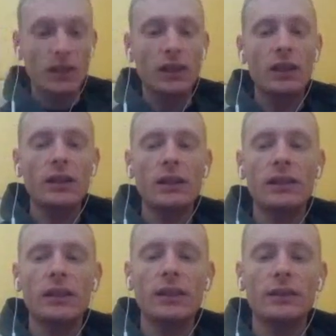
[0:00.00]

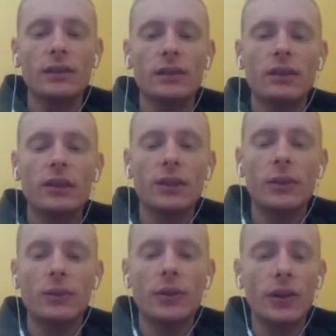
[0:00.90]
Uh, so
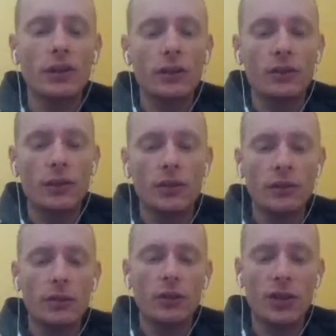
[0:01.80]
you can
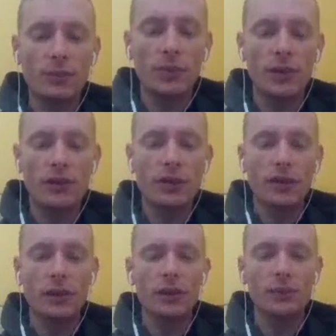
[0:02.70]
jump with
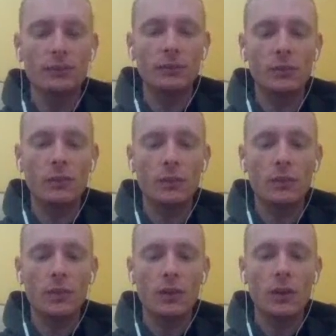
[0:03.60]
um,
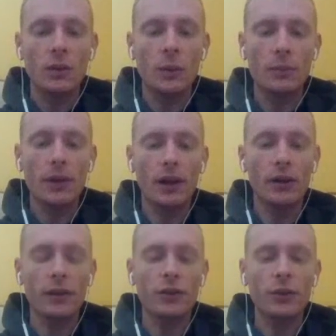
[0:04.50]
one pair
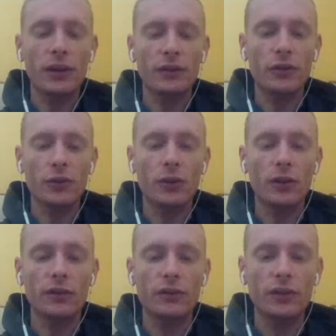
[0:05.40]
that you don't have control
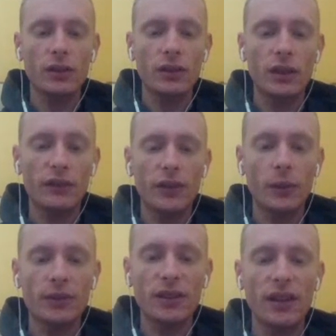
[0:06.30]
of if the other
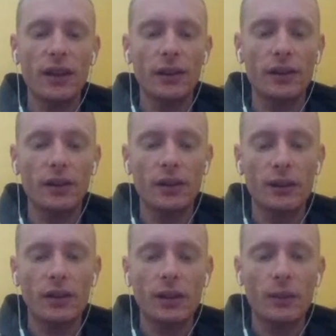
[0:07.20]
one's in the air,
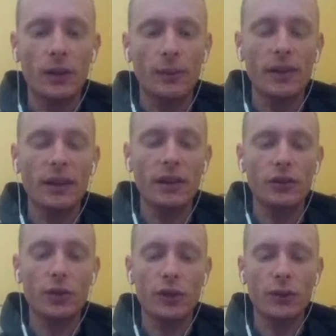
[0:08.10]
while maintaining
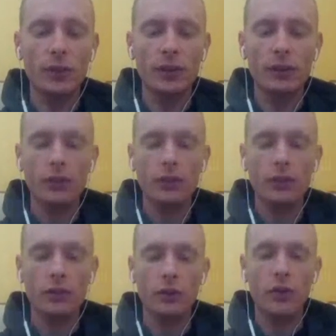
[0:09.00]
control of the one you,
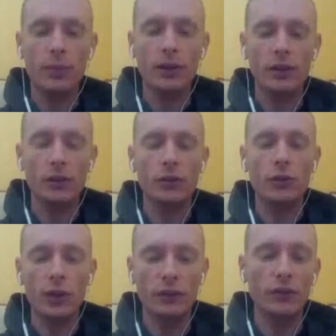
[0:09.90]
control of the pair that you
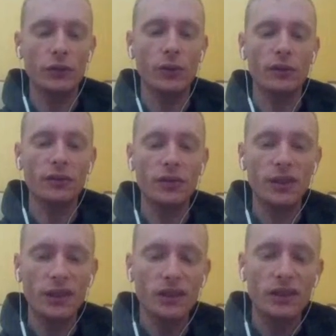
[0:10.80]
do have control of
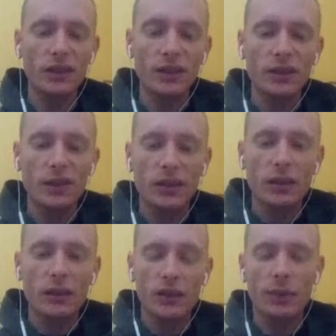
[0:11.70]

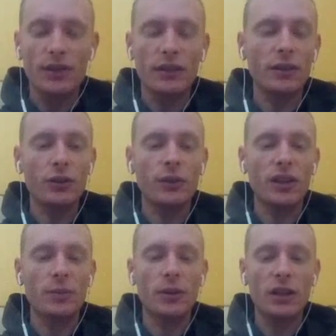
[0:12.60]
probably sound a little
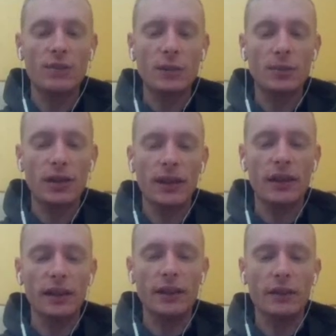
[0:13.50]
strange, but it'll come into play
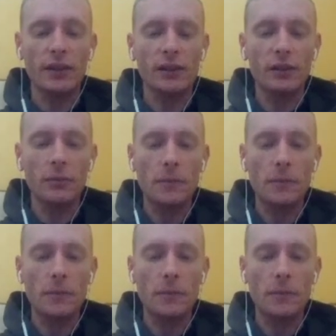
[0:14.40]
later on.